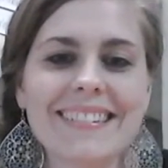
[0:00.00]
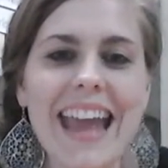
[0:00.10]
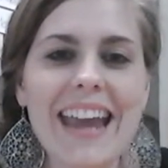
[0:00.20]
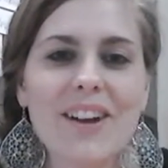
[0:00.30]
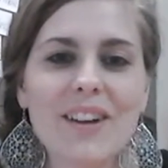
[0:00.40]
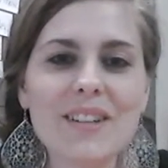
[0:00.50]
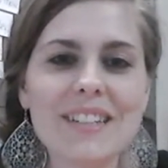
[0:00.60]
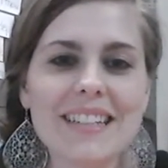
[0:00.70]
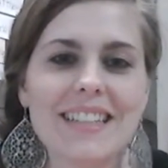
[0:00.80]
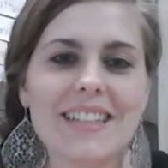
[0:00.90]
Hey
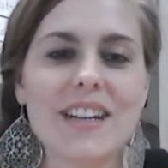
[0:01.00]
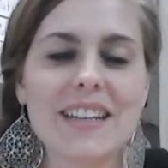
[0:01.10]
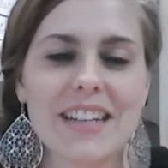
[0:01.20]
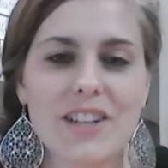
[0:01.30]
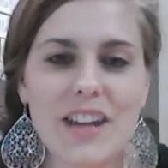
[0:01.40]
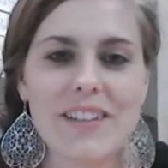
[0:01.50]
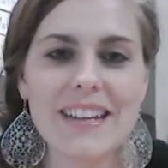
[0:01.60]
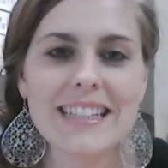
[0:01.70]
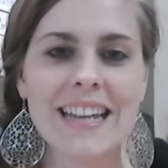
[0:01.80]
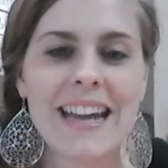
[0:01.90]
girls, this is Jessica
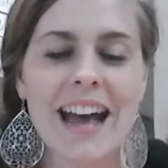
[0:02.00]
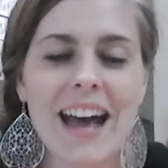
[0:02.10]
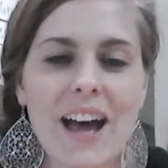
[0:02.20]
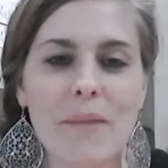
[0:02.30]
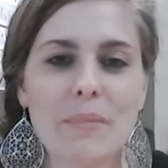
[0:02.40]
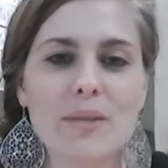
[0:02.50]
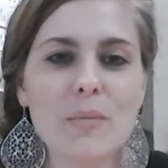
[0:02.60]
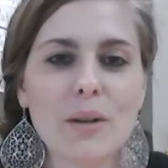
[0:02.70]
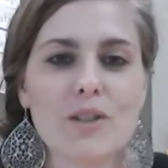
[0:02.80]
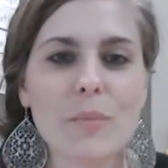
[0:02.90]
Shavies. I'm
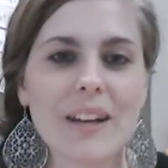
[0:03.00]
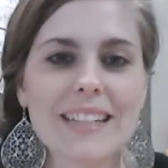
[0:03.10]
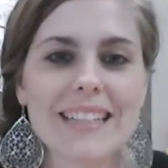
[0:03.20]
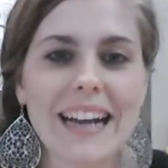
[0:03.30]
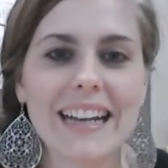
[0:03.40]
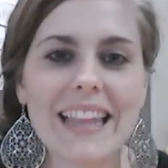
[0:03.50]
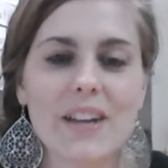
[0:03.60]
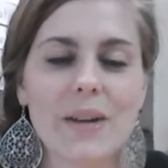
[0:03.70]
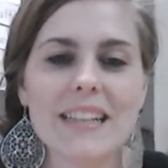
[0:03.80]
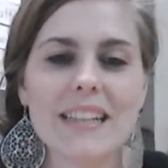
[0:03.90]
super duper excited
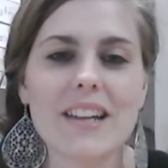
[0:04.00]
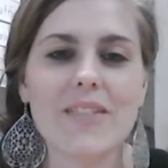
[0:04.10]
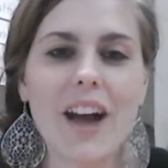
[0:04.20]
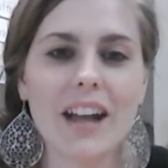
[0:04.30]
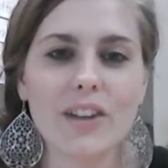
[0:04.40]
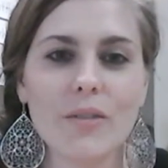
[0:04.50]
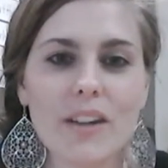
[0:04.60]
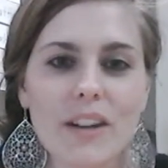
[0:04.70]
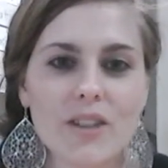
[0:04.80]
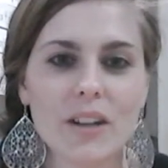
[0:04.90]
that you guys have gotten your
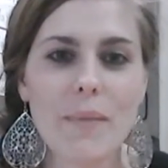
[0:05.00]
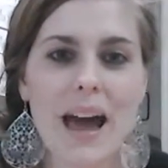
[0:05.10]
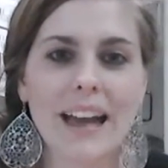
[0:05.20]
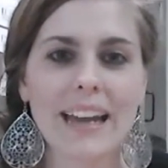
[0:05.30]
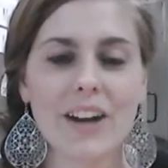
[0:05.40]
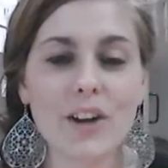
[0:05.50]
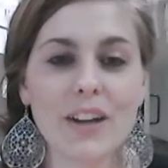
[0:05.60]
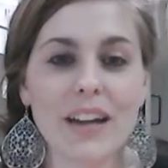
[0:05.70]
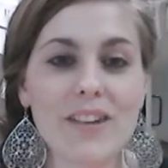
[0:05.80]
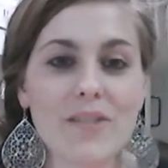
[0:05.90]
facial in a bag and are
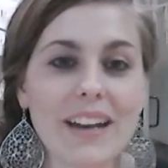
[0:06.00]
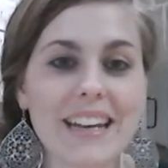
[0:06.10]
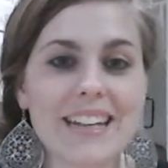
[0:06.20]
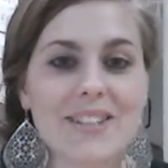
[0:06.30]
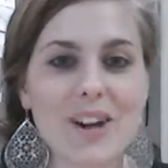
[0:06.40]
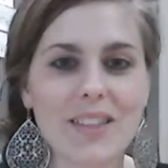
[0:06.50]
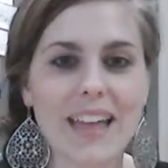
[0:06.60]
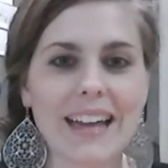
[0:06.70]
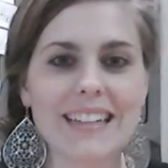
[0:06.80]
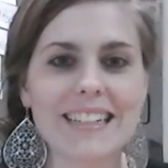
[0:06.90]
getting ready to start
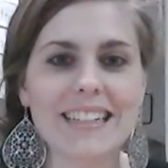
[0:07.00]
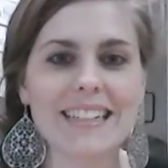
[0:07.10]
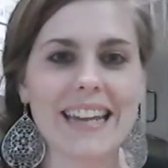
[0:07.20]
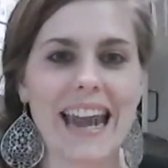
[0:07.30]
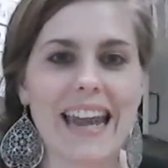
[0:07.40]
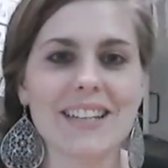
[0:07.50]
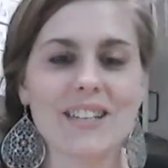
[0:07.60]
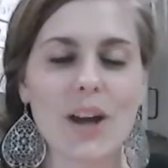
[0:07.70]
that today.